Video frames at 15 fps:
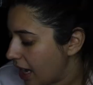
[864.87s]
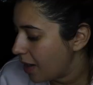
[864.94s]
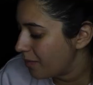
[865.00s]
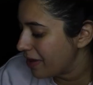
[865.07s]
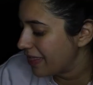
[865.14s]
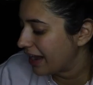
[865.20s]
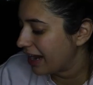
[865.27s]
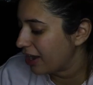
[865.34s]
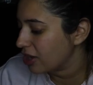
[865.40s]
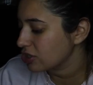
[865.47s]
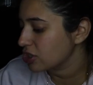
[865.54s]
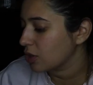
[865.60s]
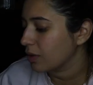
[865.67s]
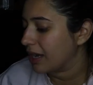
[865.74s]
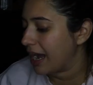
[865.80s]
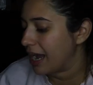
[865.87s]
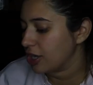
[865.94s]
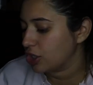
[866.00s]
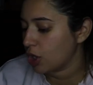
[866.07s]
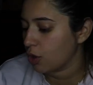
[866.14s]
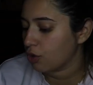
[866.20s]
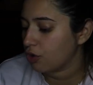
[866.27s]
And then I also
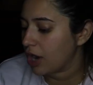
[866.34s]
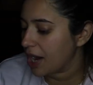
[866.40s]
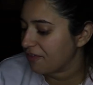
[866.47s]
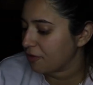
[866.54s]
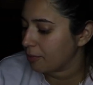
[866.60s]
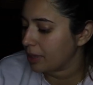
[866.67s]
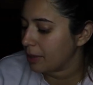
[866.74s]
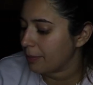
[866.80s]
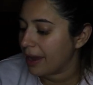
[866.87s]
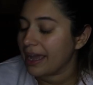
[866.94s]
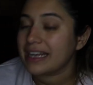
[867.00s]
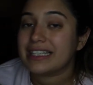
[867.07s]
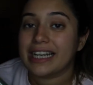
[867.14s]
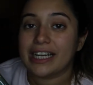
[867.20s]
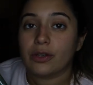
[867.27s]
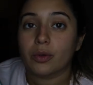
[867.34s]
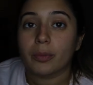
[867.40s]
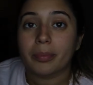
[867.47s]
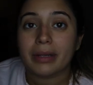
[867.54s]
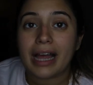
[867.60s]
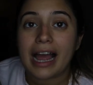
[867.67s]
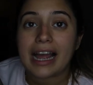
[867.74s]
got Don't Cry For Me by Daniel
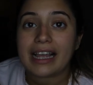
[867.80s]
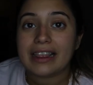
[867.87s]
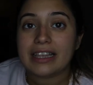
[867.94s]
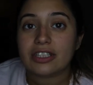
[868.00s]
Black.